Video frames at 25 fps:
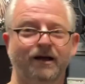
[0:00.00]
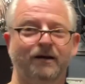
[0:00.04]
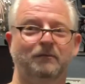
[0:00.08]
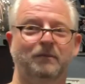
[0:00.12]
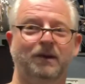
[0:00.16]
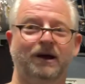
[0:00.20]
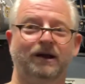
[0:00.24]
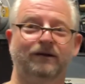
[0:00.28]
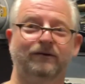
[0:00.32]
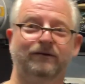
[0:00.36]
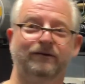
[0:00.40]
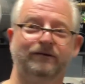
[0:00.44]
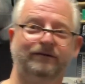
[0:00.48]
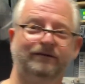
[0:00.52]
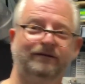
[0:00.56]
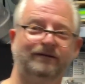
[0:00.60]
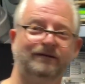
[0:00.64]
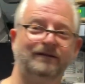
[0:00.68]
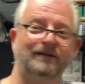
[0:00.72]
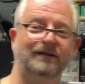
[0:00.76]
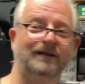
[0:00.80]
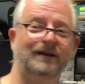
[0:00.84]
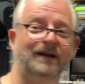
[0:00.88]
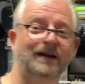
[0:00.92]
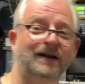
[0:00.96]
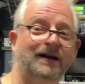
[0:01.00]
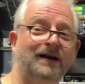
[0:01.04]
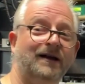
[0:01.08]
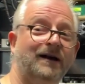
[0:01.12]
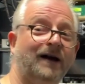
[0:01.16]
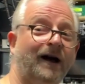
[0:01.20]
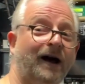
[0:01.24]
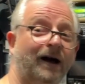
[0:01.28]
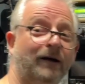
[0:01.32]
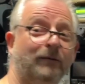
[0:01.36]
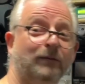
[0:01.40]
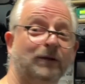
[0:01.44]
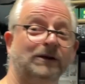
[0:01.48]
balloons.
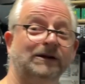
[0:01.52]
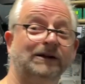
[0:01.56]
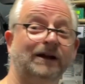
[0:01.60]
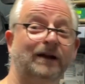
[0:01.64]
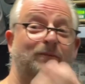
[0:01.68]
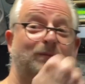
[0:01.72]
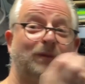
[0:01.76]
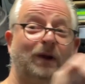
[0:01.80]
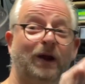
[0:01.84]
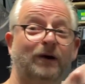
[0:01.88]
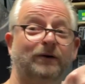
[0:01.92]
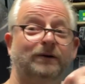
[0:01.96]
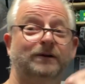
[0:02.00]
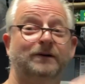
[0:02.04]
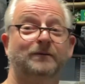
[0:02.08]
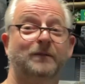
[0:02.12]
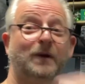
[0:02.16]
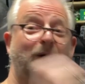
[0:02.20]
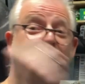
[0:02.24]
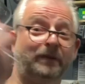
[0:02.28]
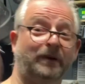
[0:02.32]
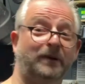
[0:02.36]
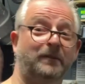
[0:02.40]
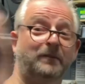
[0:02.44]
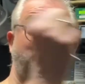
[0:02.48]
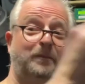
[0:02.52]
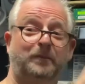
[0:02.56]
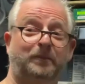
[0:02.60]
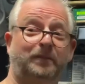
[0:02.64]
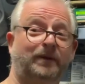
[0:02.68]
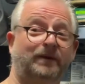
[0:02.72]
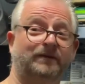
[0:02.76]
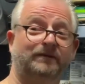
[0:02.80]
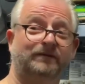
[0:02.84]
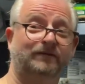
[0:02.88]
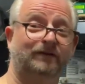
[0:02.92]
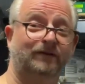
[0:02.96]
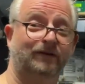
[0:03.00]
I will not blow them up,
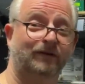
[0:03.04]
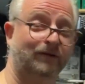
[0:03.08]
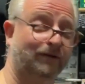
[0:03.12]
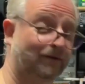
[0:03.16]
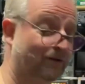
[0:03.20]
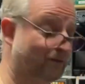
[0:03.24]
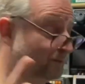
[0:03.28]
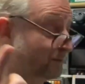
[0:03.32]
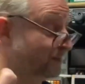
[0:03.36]
punch a hole,